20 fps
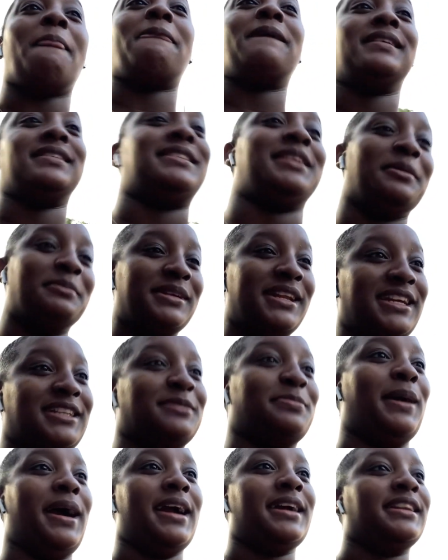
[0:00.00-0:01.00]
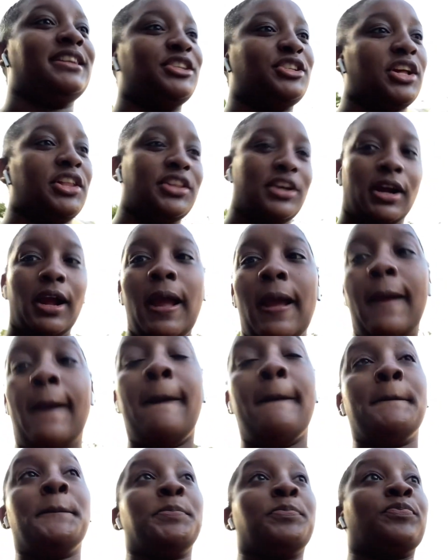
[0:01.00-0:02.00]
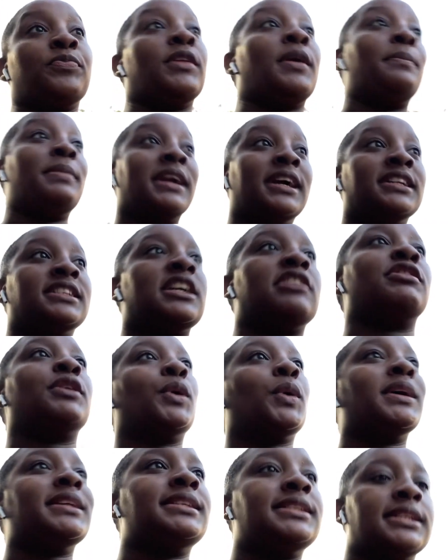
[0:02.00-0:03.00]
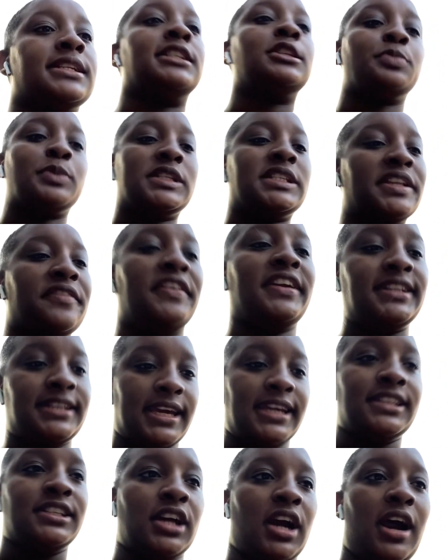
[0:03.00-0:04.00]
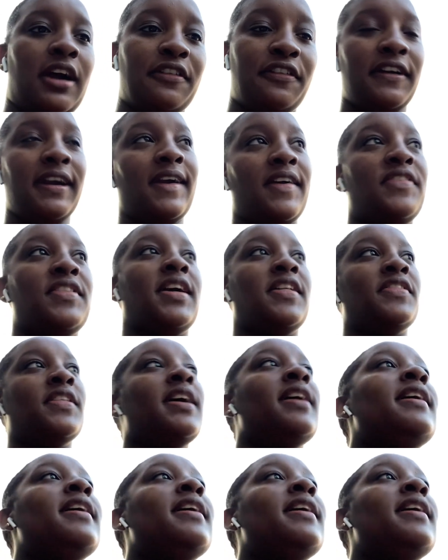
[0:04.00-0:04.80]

some days behind each other. Because I requested specific days off. And then